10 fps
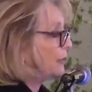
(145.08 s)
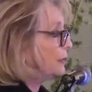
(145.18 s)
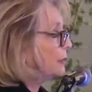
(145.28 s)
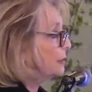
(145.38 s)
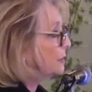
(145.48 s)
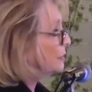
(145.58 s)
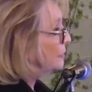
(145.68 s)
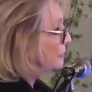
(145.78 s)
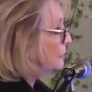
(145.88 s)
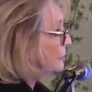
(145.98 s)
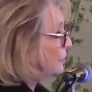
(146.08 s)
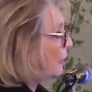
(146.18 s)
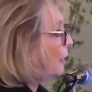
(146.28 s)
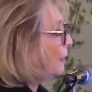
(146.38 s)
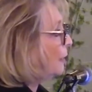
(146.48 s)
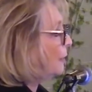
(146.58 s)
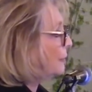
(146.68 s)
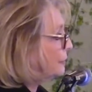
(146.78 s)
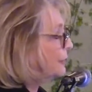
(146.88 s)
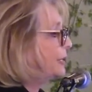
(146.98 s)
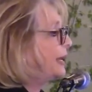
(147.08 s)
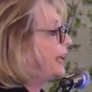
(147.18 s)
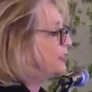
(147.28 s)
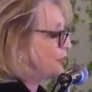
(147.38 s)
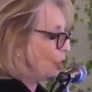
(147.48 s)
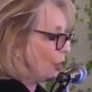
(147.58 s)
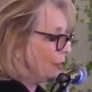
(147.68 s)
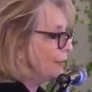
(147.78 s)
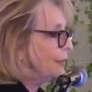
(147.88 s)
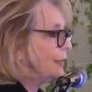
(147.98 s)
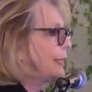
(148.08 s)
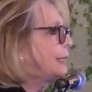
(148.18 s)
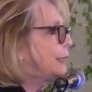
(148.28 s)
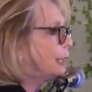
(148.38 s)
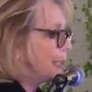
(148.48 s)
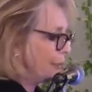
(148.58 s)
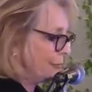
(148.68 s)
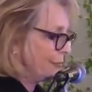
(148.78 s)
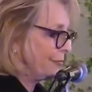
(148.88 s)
heels. Nature, healing.